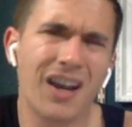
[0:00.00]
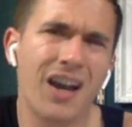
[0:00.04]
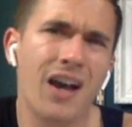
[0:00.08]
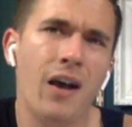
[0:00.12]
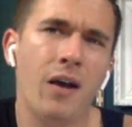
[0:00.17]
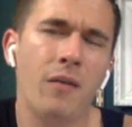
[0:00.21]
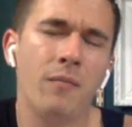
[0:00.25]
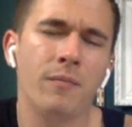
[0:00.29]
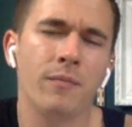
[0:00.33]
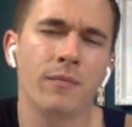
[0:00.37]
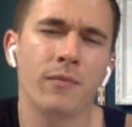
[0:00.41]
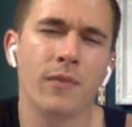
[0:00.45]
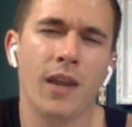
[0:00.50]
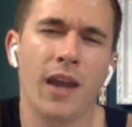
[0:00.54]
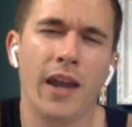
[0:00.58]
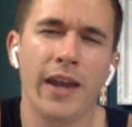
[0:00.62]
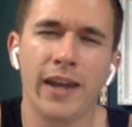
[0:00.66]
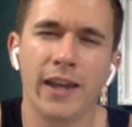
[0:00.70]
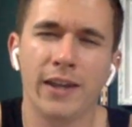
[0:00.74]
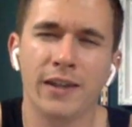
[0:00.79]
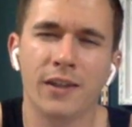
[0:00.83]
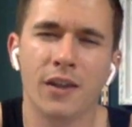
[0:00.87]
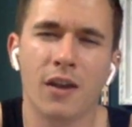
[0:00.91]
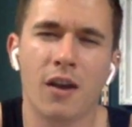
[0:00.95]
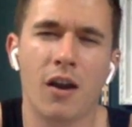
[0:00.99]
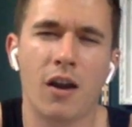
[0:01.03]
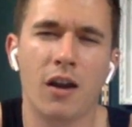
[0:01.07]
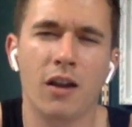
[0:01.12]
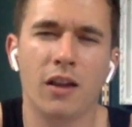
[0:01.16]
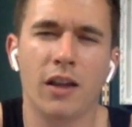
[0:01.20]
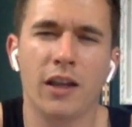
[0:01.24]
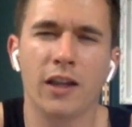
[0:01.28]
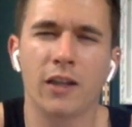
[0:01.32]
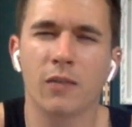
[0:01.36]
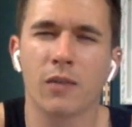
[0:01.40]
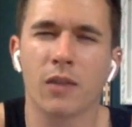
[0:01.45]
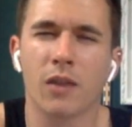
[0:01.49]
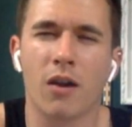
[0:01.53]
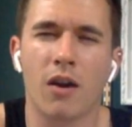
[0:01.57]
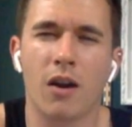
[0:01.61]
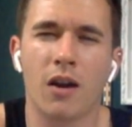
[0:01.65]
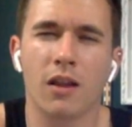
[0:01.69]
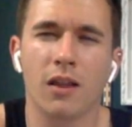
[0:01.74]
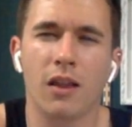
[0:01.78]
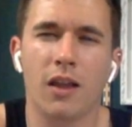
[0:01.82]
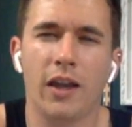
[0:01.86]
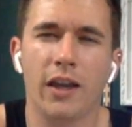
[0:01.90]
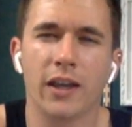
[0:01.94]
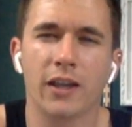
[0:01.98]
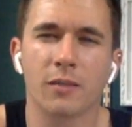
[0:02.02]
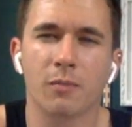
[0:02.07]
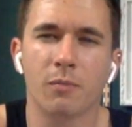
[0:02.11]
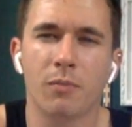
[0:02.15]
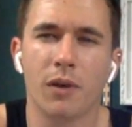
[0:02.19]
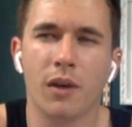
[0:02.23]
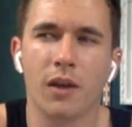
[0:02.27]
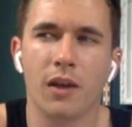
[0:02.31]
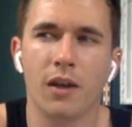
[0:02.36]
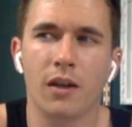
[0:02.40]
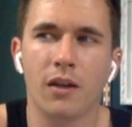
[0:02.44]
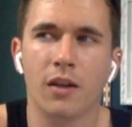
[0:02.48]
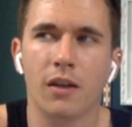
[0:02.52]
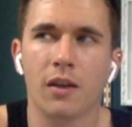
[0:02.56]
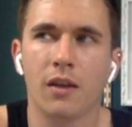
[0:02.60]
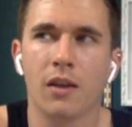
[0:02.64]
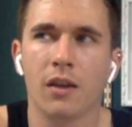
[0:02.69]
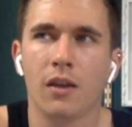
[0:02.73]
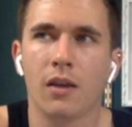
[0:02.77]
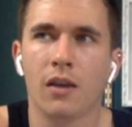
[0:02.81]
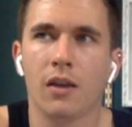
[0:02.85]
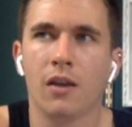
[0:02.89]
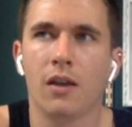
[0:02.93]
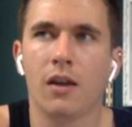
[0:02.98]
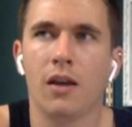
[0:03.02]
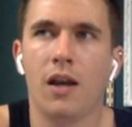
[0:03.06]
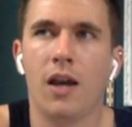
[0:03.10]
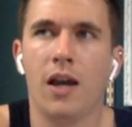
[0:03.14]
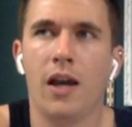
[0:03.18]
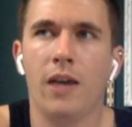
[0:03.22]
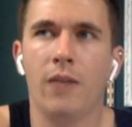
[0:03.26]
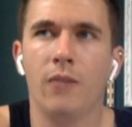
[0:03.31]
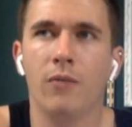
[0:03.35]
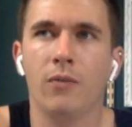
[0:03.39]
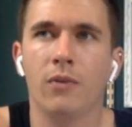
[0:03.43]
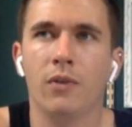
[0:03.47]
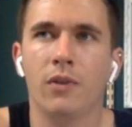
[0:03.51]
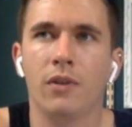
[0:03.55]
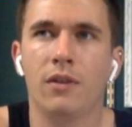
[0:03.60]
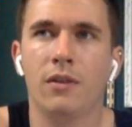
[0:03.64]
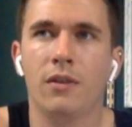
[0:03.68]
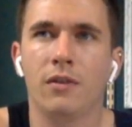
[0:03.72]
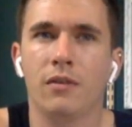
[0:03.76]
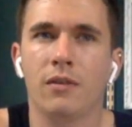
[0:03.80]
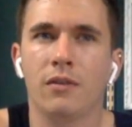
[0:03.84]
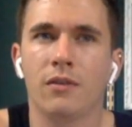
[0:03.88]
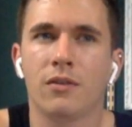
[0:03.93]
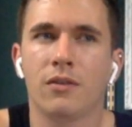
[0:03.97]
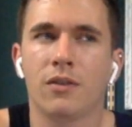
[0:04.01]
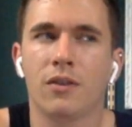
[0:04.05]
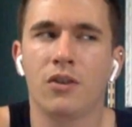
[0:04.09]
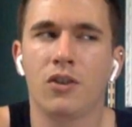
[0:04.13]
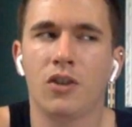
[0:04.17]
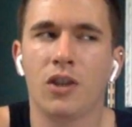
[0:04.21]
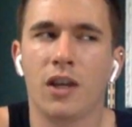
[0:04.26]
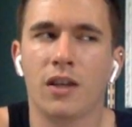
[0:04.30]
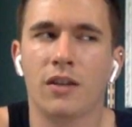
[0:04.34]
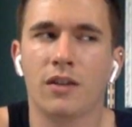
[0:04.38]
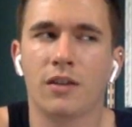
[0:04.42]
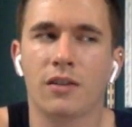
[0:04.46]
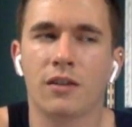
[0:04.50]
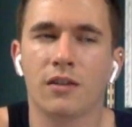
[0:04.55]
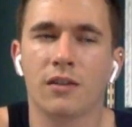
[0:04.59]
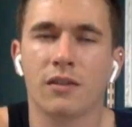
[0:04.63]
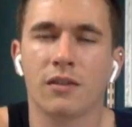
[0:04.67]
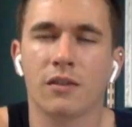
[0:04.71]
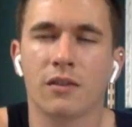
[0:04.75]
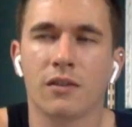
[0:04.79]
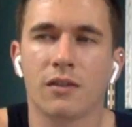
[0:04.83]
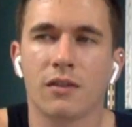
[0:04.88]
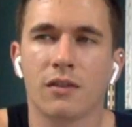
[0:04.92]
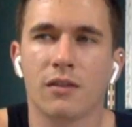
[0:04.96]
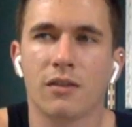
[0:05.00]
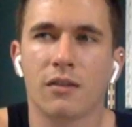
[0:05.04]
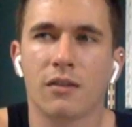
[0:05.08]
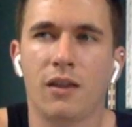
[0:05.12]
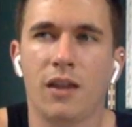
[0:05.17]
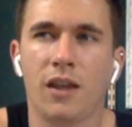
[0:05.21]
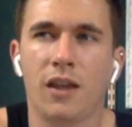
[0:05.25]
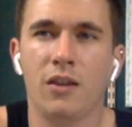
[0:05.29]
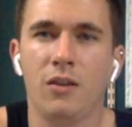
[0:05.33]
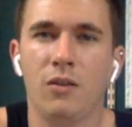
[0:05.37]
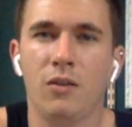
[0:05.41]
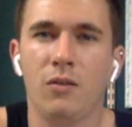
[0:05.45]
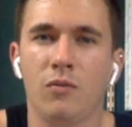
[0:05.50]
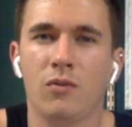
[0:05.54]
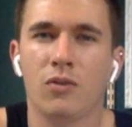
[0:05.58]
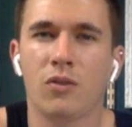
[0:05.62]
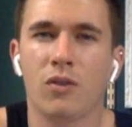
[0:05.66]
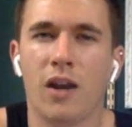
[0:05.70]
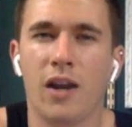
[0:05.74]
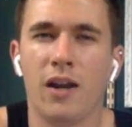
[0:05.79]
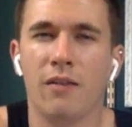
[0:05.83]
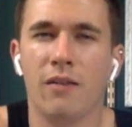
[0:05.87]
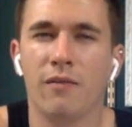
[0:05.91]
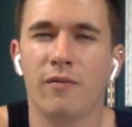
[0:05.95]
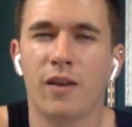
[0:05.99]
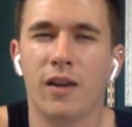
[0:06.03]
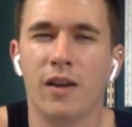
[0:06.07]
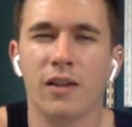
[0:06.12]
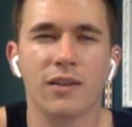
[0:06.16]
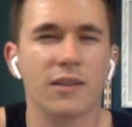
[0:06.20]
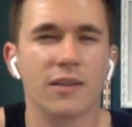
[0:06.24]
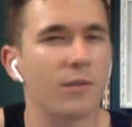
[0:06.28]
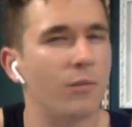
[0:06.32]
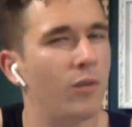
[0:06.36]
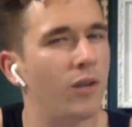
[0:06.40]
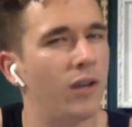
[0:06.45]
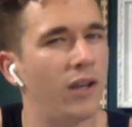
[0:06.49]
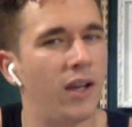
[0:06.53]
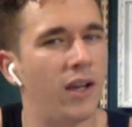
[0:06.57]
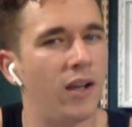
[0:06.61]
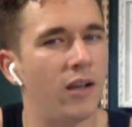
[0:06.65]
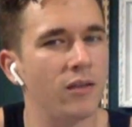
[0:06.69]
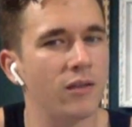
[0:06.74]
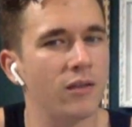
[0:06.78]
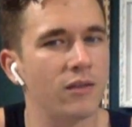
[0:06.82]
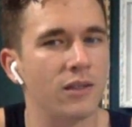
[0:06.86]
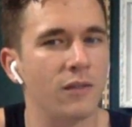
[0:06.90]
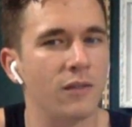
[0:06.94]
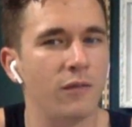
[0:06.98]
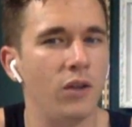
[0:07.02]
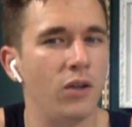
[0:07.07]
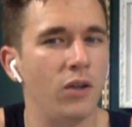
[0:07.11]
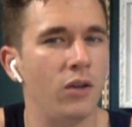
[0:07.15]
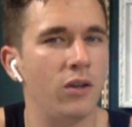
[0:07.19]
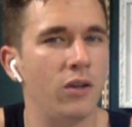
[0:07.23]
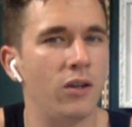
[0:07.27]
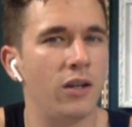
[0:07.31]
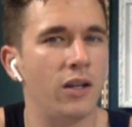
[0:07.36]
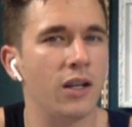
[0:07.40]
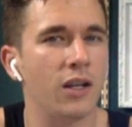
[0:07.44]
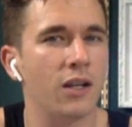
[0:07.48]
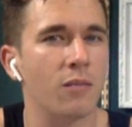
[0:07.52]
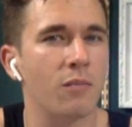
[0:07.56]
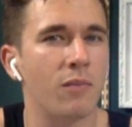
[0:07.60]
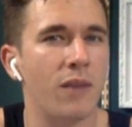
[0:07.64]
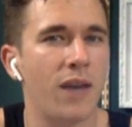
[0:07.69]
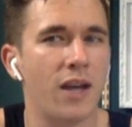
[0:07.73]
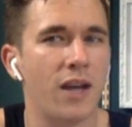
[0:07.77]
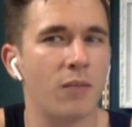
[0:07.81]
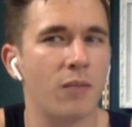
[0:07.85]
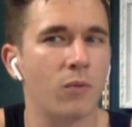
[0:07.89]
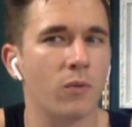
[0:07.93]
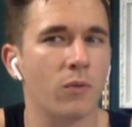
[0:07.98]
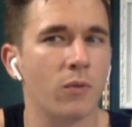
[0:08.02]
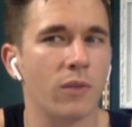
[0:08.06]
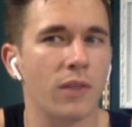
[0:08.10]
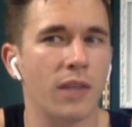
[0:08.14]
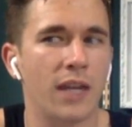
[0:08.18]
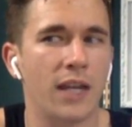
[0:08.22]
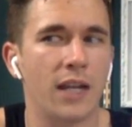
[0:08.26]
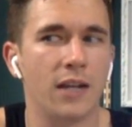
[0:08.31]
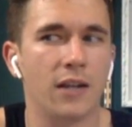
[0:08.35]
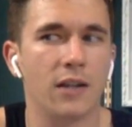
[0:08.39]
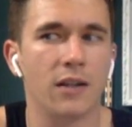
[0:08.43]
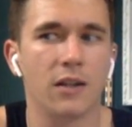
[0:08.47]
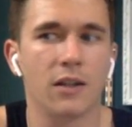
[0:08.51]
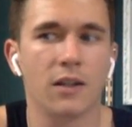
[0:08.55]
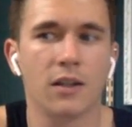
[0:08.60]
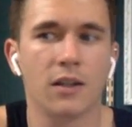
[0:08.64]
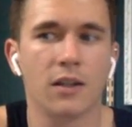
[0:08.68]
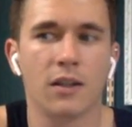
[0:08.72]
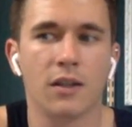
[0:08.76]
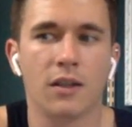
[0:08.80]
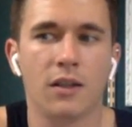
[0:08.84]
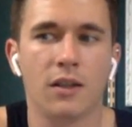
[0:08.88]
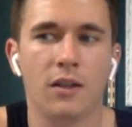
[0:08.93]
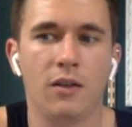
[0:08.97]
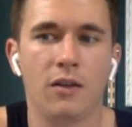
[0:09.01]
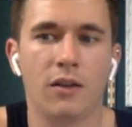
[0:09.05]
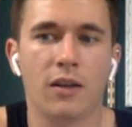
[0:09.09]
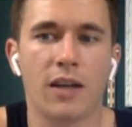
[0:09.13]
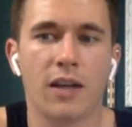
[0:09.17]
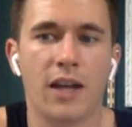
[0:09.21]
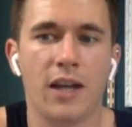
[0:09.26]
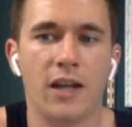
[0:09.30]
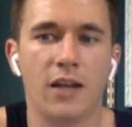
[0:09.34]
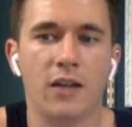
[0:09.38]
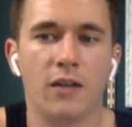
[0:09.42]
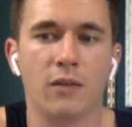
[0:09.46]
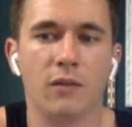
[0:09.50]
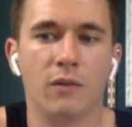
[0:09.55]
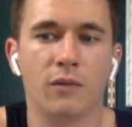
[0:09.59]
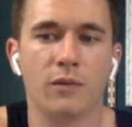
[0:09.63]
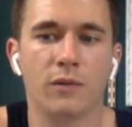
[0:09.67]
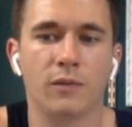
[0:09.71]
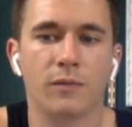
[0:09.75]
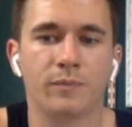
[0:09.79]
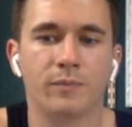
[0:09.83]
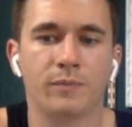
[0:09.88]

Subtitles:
I guess the heart likes what the heart likes, but I would suggest that you try to find someone else. If you know you're incompatible, then you're kind of